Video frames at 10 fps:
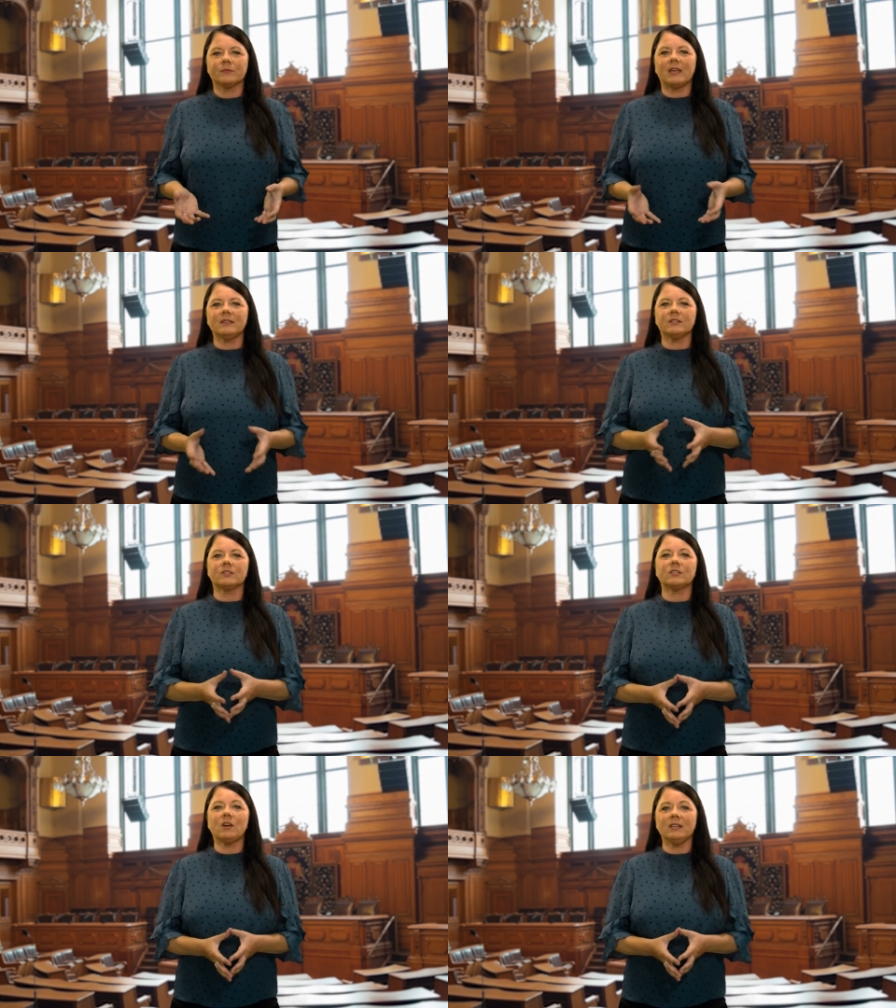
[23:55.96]
As a
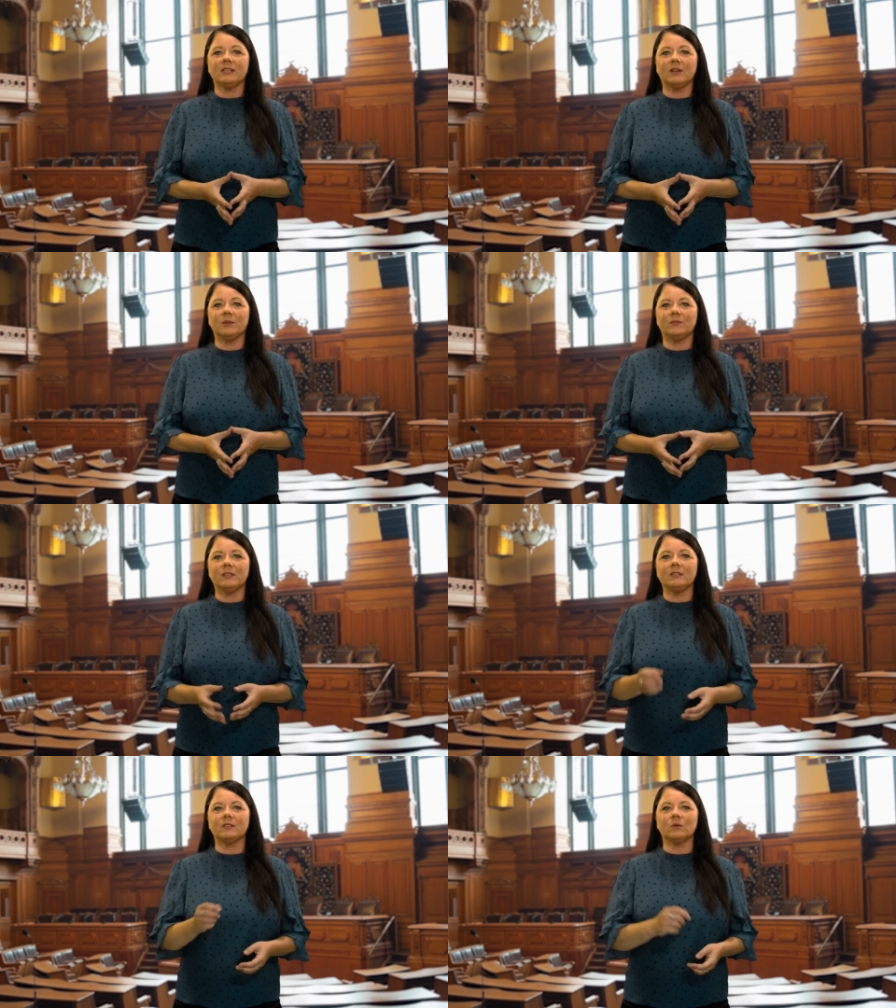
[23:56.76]
side note,
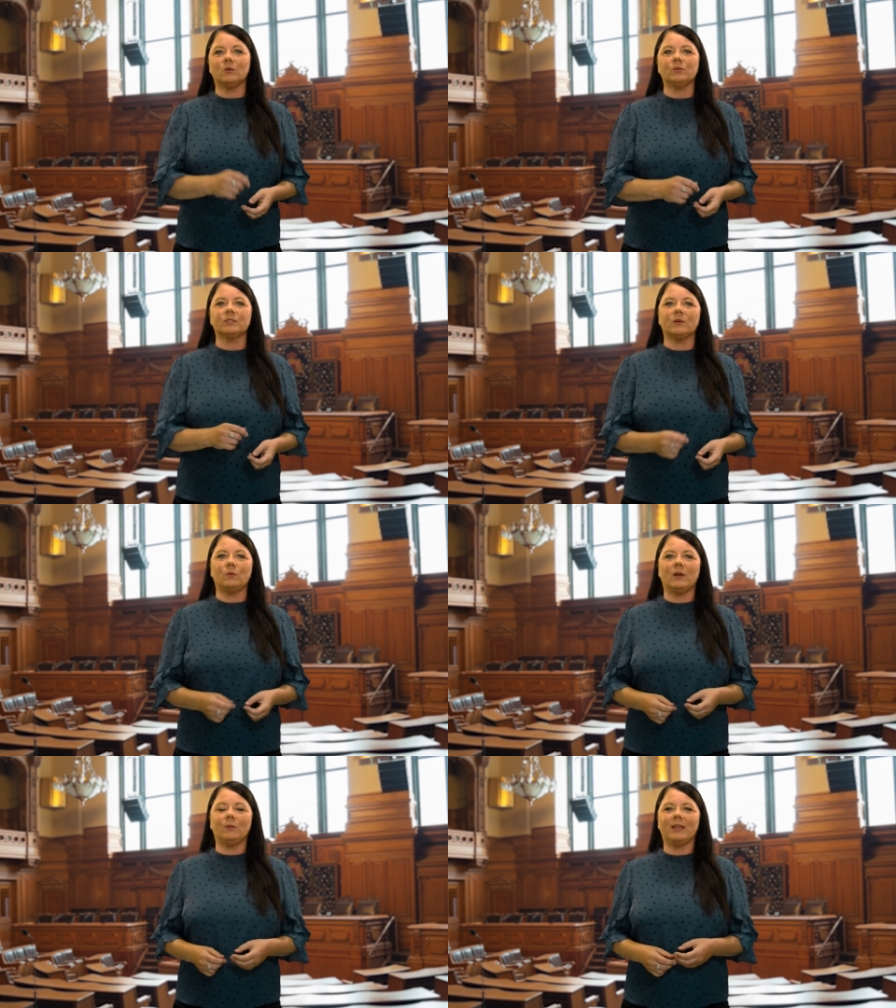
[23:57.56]
this is also
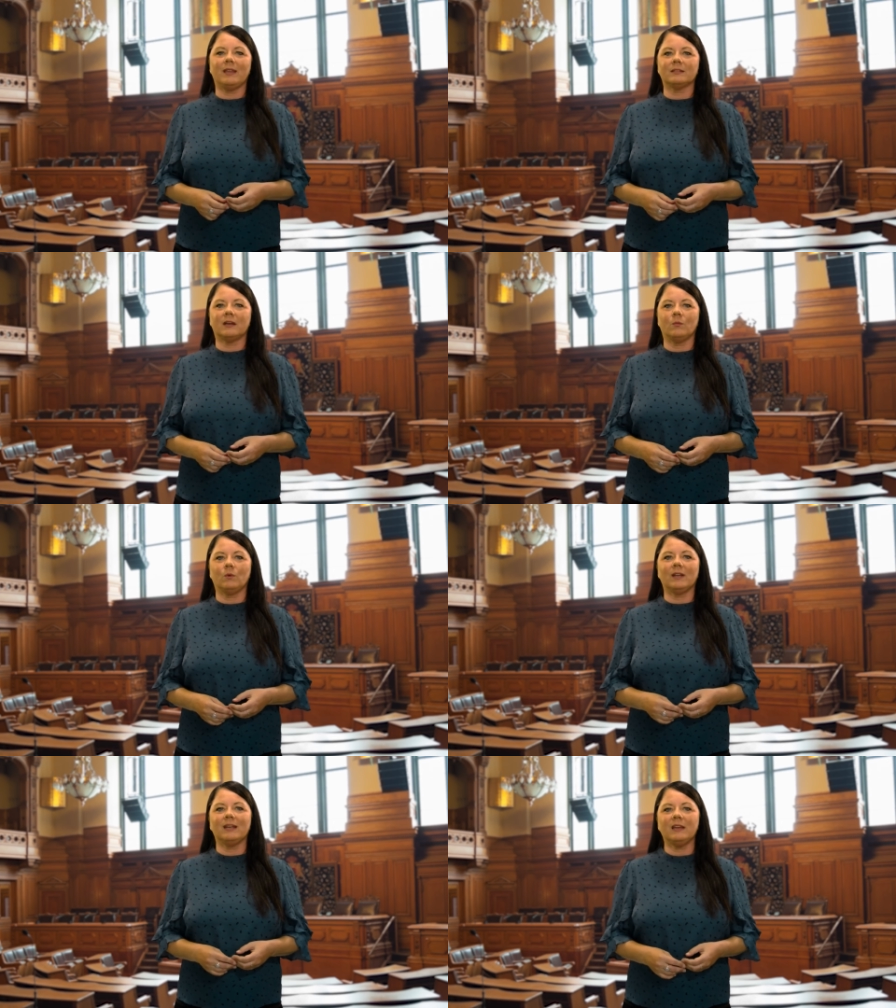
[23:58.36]
where we end up
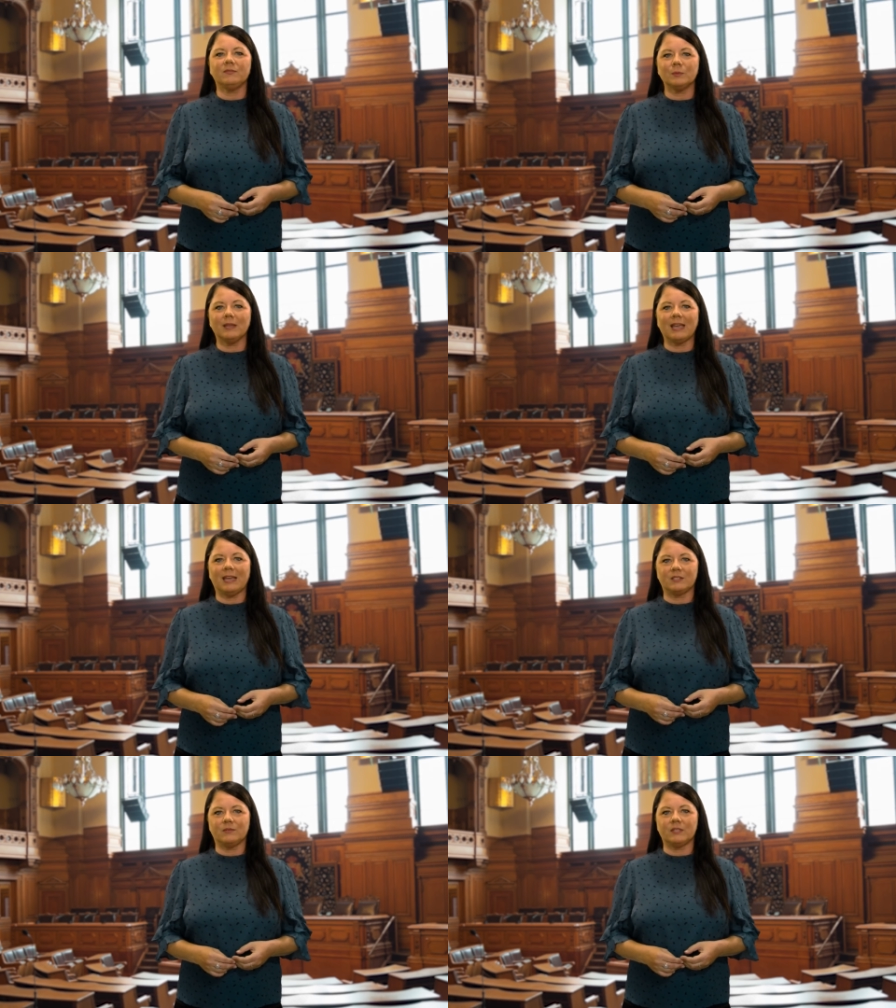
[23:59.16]
when left wing
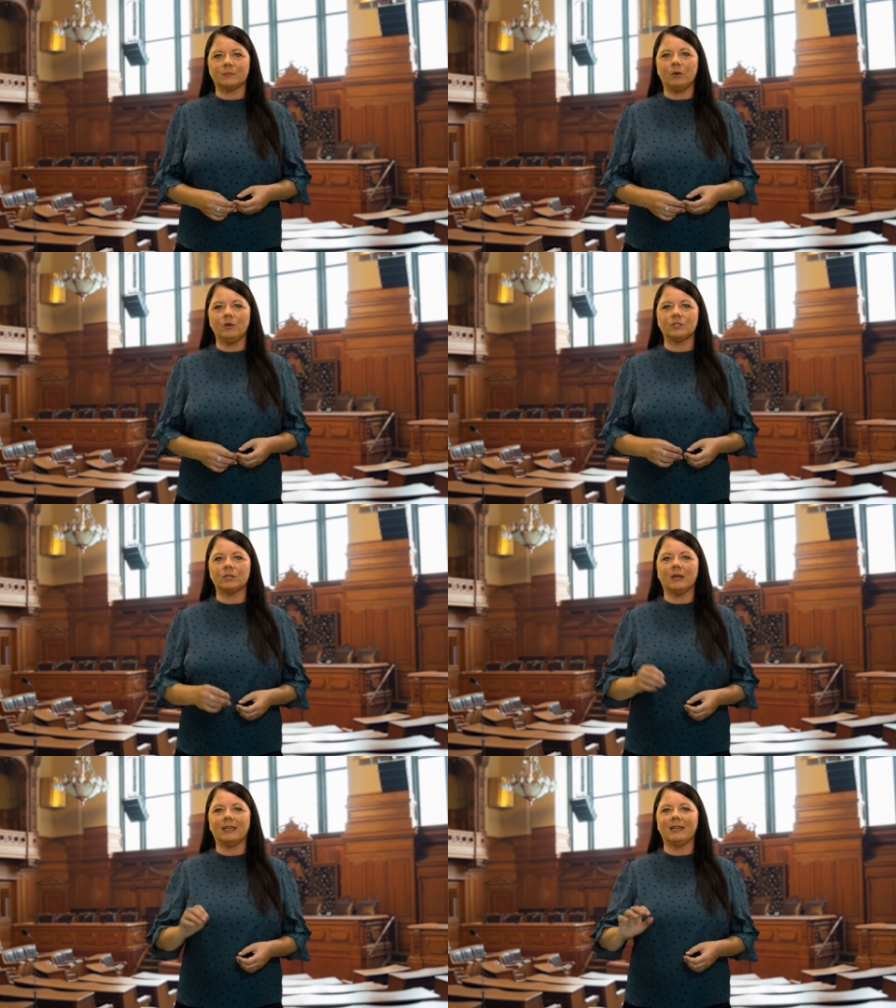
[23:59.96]
activists push
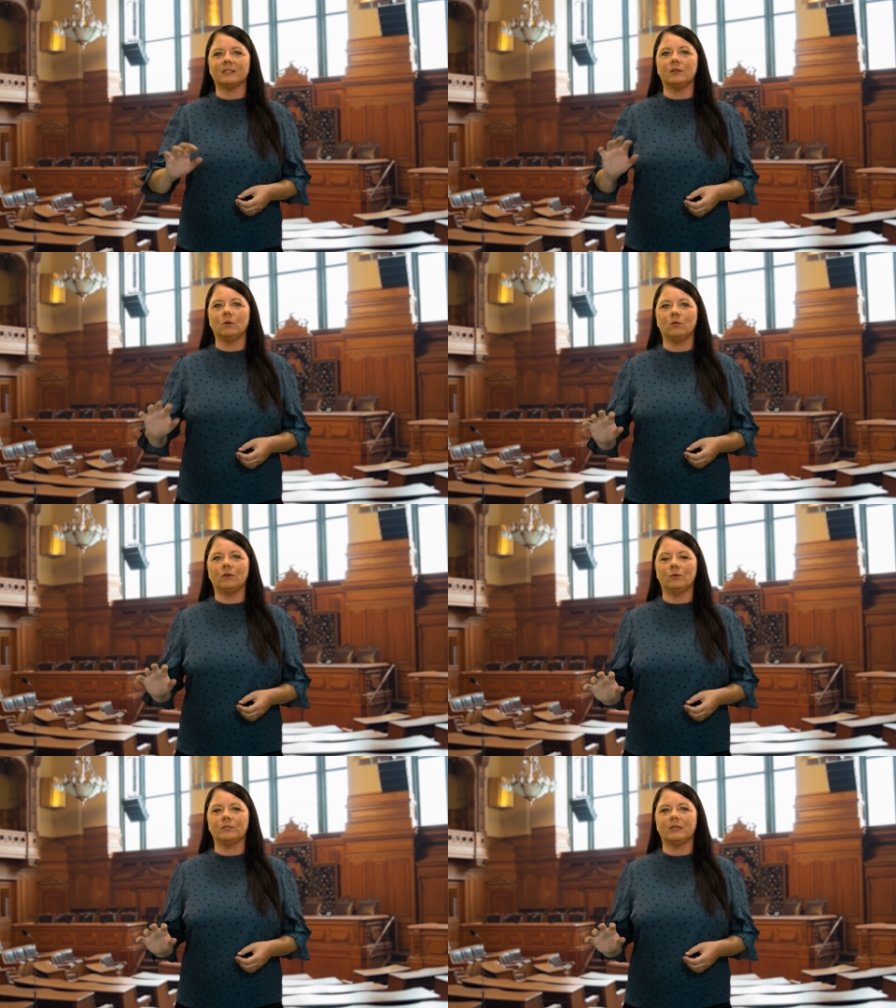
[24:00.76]
against law
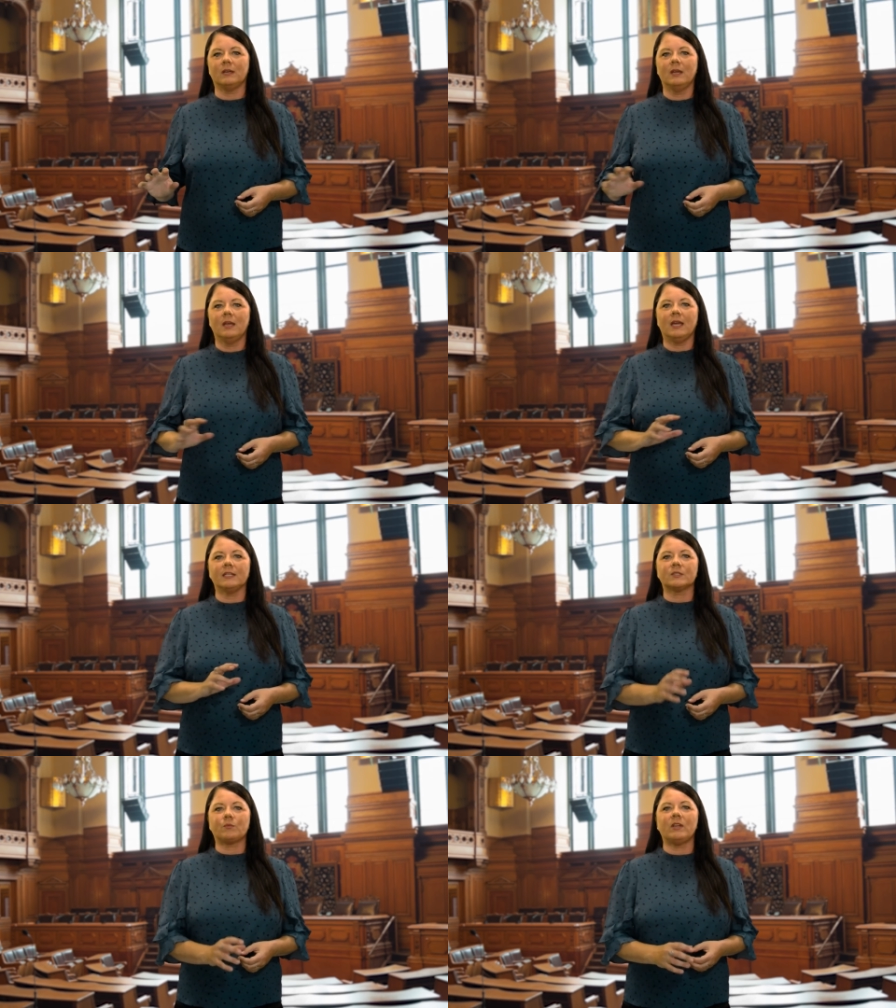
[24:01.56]
and order
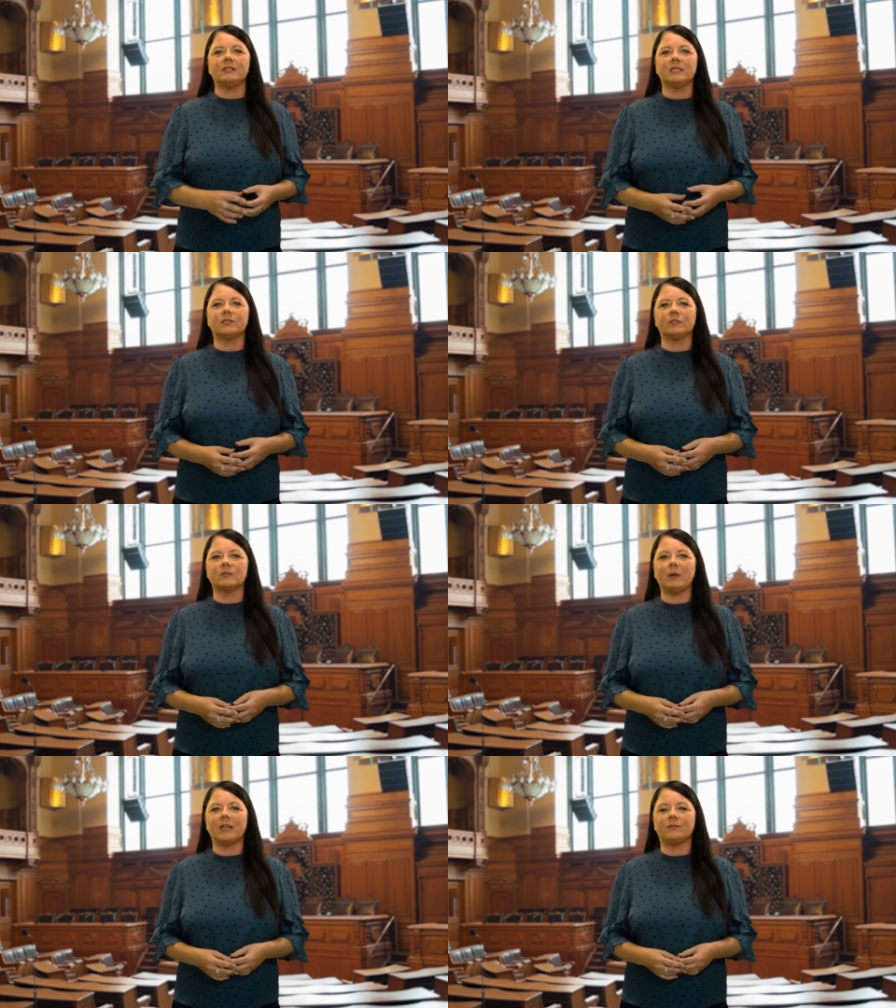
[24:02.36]
and spread
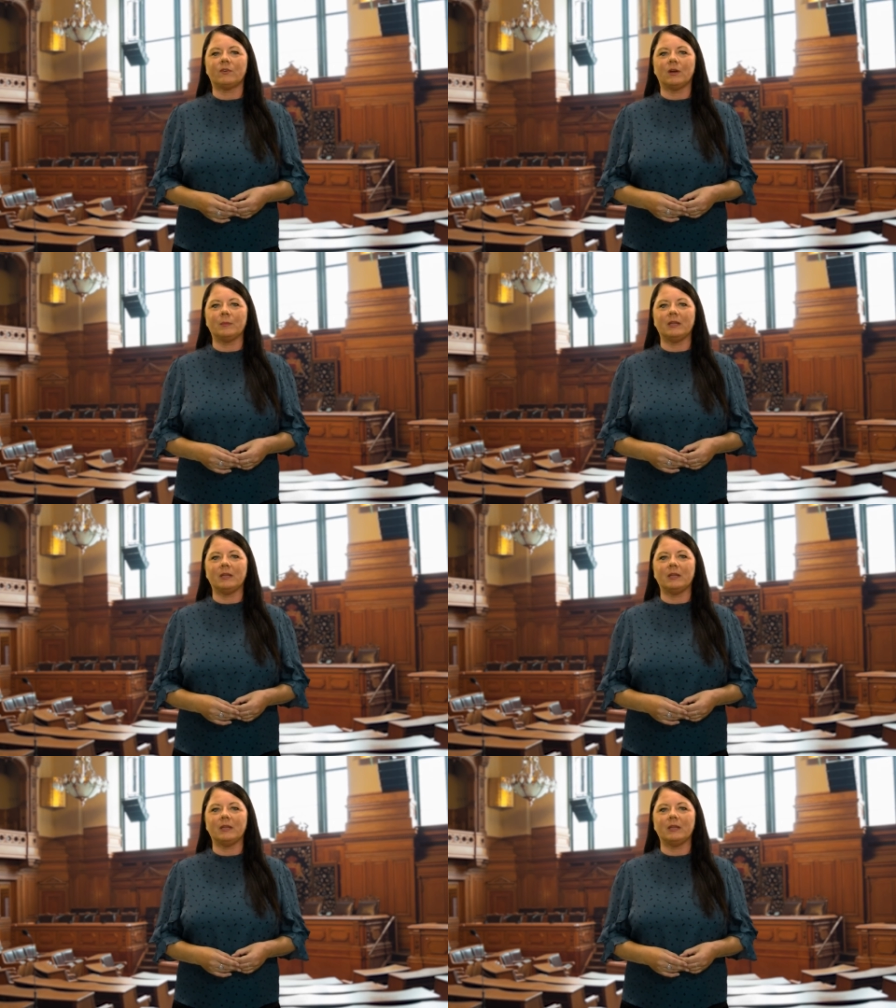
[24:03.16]
disrespect for our